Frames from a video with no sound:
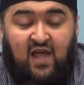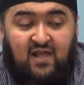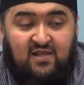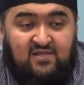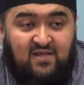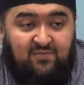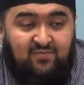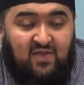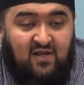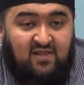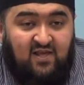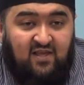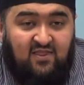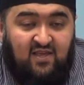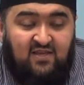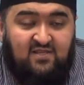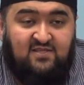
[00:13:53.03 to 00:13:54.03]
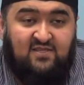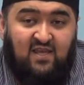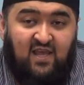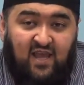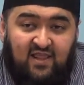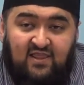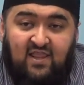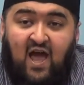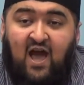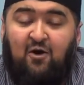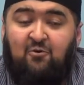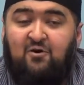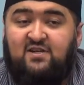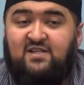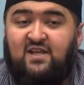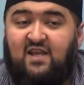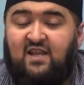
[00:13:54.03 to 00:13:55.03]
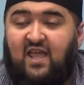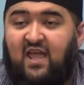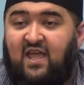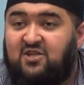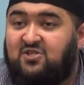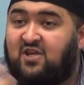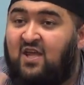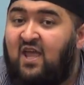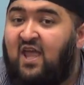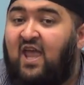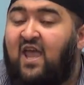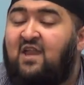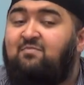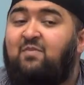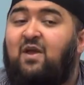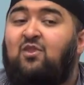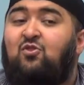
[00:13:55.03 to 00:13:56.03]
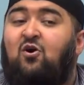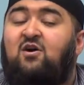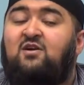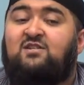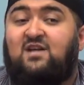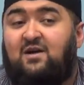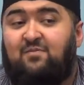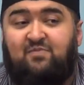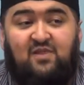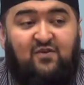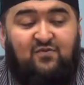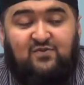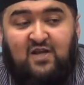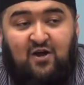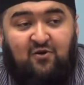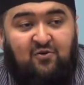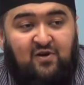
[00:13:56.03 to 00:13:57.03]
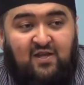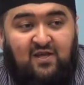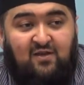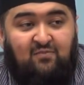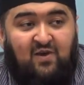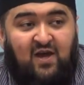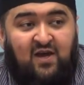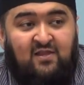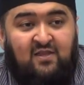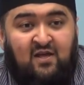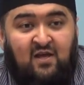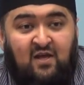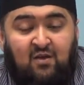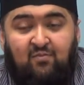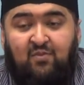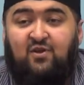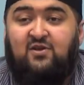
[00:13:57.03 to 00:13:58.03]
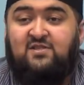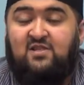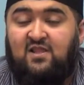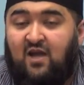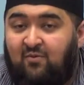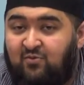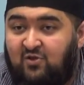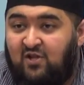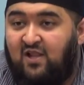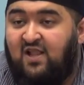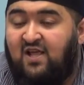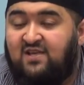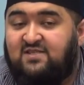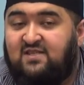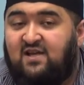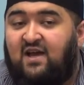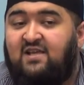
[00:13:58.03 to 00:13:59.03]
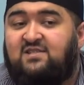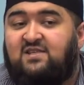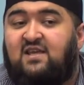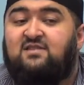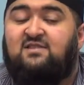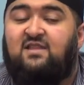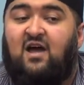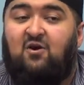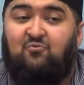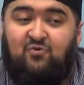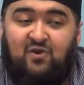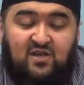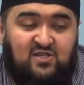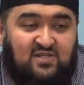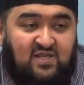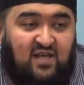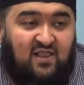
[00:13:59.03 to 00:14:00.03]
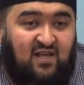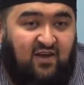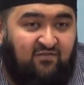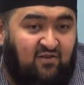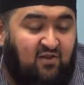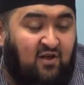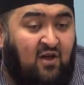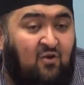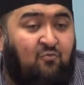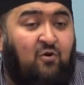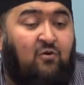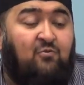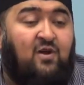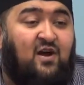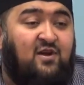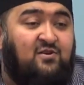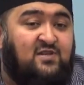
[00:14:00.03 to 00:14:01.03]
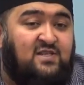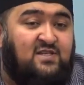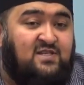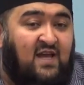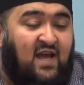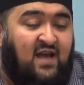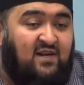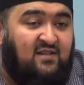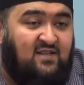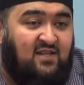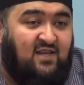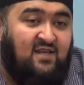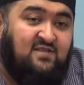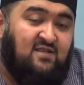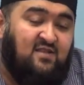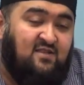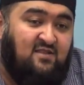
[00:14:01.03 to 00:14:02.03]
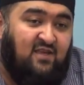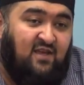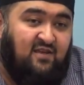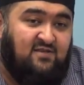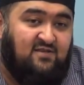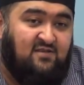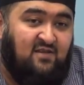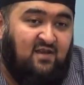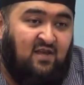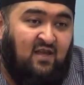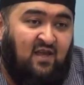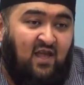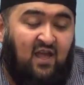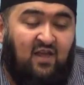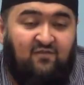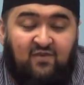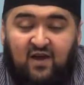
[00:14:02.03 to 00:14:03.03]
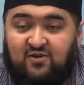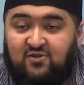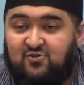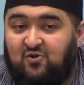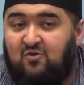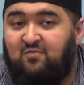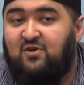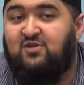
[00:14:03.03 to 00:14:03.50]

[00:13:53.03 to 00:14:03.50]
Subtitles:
And something like this in our day and age, it may not uplift our iman, because alhamdulillah, science has now reached that level where we understand these things. In fact, so